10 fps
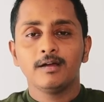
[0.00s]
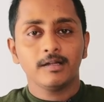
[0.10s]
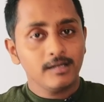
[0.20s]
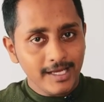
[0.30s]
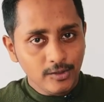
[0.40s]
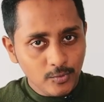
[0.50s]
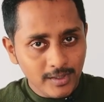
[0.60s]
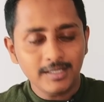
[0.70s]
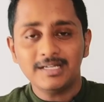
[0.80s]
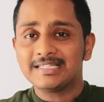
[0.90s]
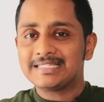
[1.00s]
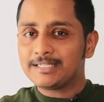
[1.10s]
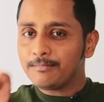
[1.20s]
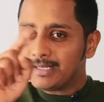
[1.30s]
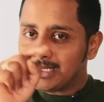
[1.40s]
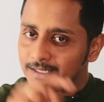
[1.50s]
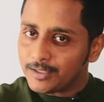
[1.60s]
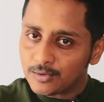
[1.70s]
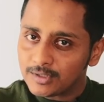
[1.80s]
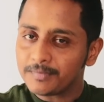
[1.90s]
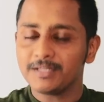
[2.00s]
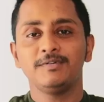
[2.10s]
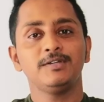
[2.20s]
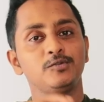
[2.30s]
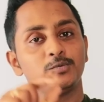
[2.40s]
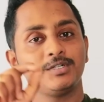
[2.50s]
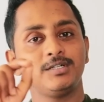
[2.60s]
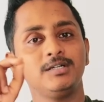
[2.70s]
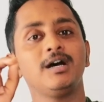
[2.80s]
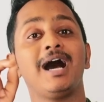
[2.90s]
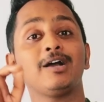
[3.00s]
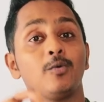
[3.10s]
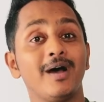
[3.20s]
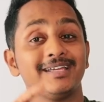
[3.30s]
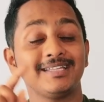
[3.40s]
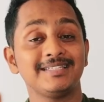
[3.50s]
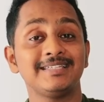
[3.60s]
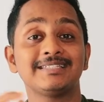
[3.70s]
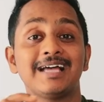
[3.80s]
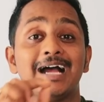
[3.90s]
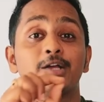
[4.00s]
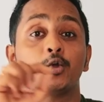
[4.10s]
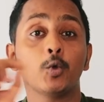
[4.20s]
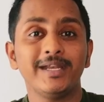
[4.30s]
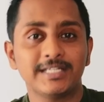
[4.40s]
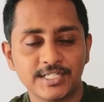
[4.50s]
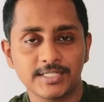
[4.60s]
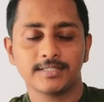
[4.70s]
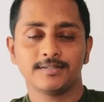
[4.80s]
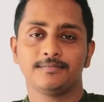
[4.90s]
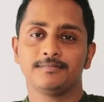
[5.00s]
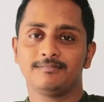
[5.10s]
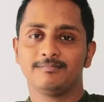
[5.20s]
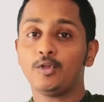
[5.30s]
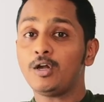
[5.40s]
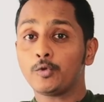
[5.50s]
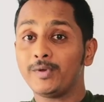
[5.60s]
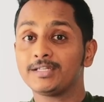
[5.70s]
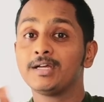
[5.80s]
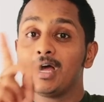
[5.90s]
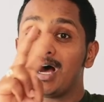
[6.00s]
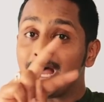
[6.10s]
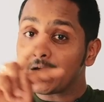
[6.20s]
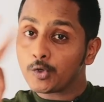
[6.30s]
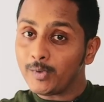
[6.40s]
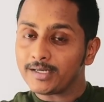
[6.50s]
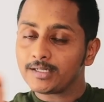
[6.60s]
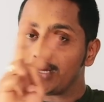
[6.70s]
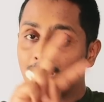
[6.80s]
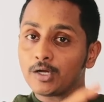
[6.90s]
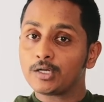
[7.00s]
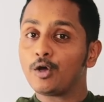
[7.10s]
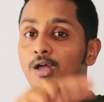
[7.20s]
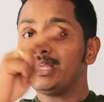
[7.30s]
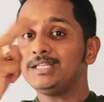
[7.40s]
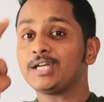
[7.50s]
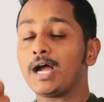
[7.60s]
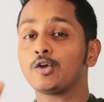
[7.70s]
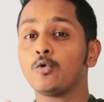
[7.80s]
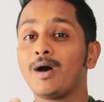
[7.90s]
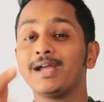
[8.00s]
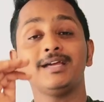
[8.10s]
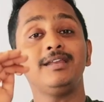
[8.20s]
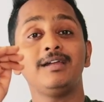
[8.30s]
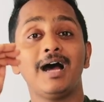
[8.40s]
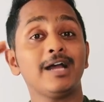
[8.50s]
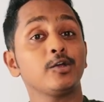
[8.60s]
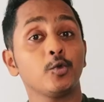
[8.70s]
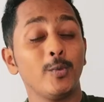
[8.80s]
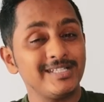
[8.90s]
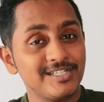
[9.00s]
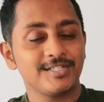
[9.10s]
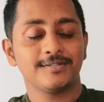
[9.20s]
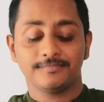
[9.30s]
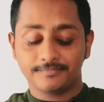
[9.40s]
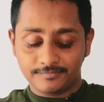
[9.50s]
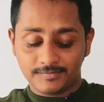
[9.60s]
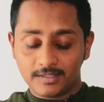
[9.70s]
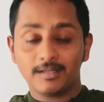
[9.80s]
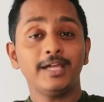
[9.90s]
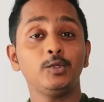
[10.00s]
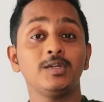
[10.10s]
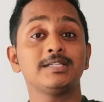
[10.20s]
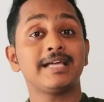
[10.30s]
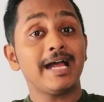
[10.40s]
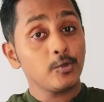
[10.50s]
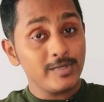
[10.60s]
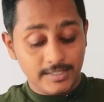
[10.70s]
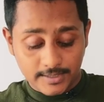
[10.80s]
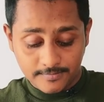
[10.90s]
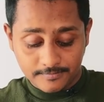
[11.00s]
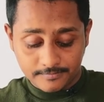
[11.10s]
Ninth one, similar to the previous word, acquire. This is acquit, not quit. Acquit, acknowledge, acquire, acquit. The ninth one is acquit.